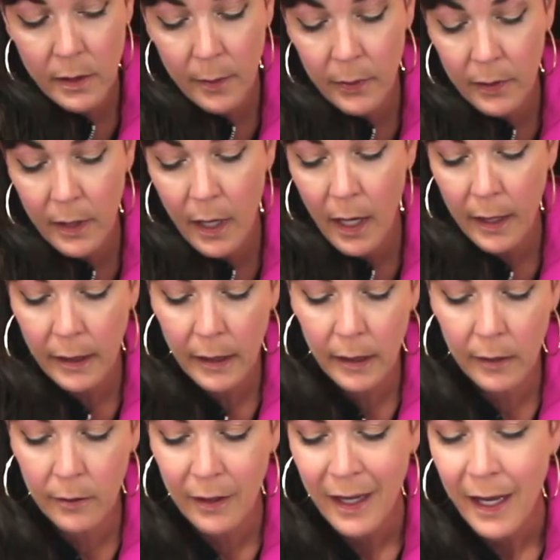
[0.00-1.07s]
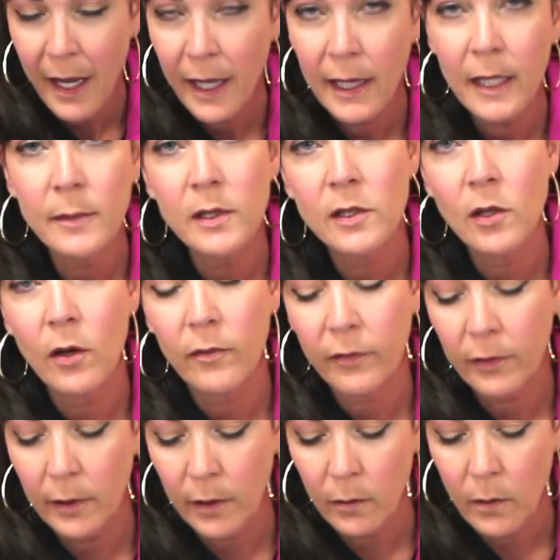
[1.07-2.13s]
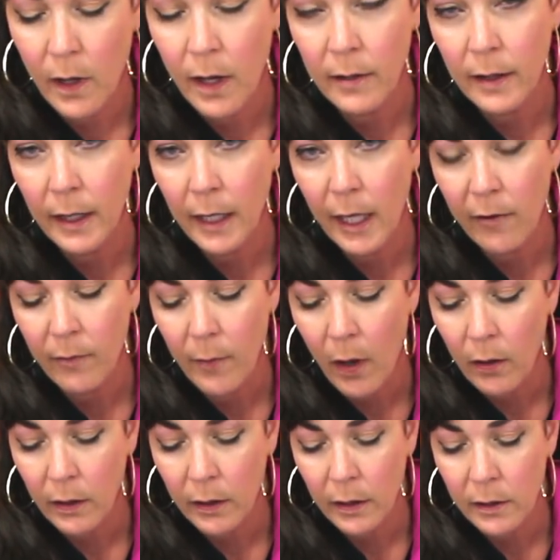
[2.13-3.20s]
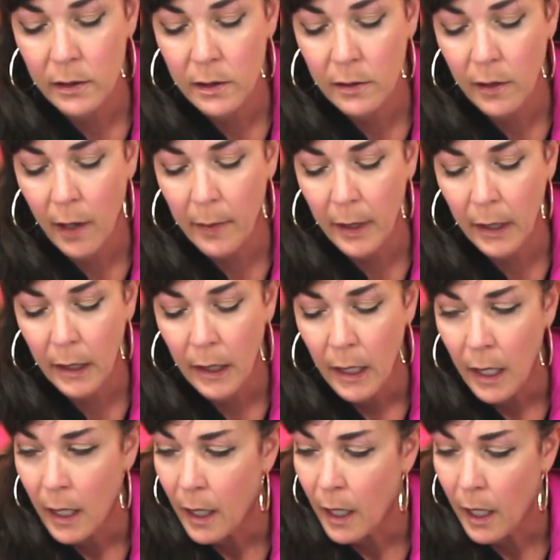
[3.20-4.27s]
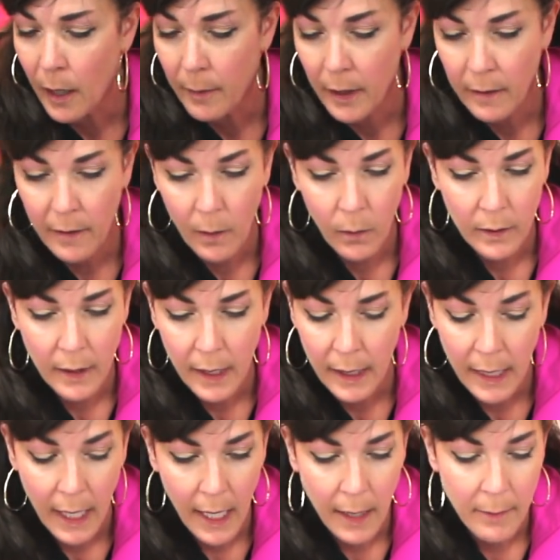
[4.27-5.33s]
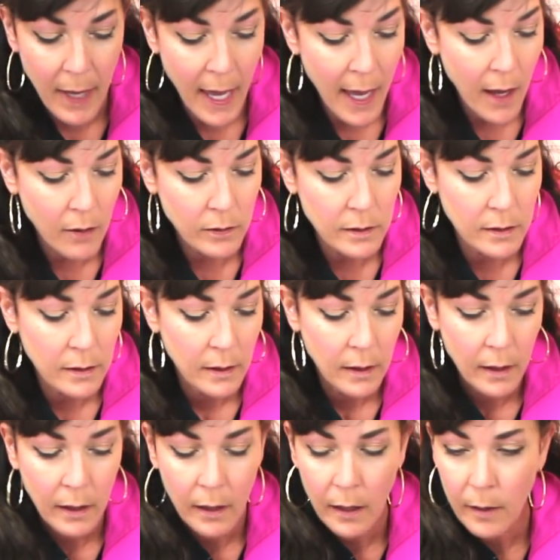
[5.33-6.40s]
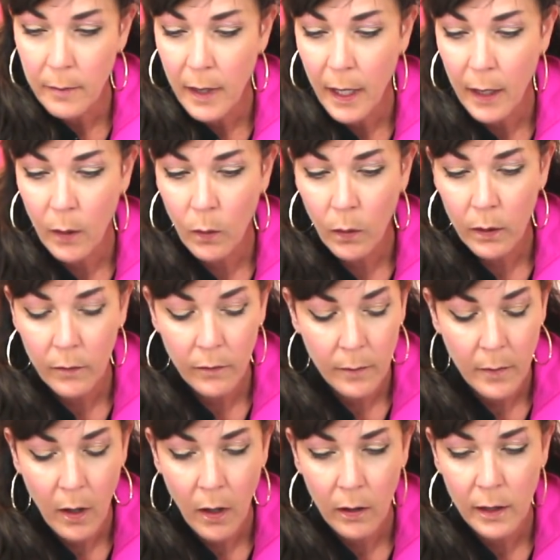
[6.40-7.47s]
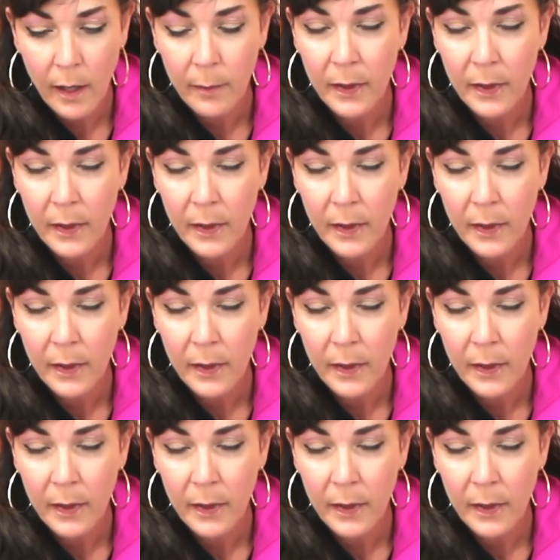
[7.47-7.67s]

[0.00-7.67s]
number 9 here and let them soak for a little while, and then I gave them all a good scrubbing. And then when they came out, I oiled them all up